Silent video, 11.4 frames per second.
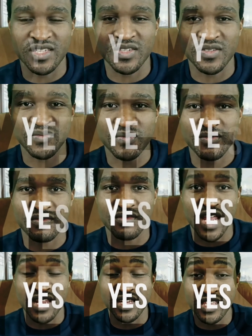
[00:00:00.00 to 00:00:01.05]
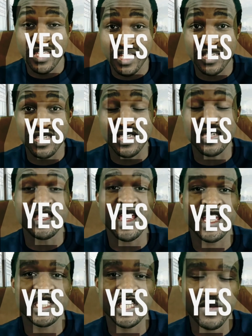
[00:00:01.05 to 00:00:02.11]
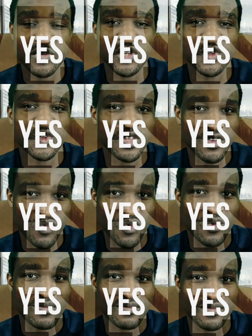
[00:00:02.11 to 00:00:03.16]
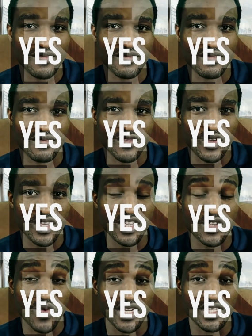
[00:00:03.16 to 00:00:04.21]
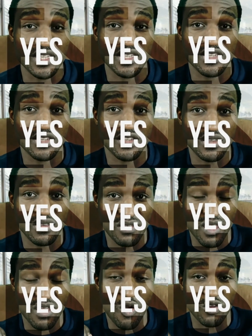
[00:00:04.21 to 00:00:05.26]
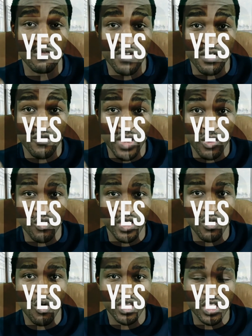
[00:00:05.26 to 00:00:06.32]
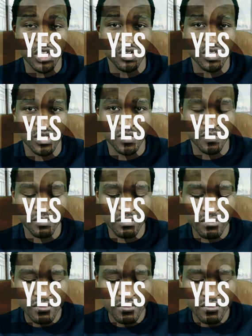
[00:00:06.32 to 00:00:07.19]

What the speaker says: yes, and the yes is the exception to the rule. Okay, this one is on very rare occasions.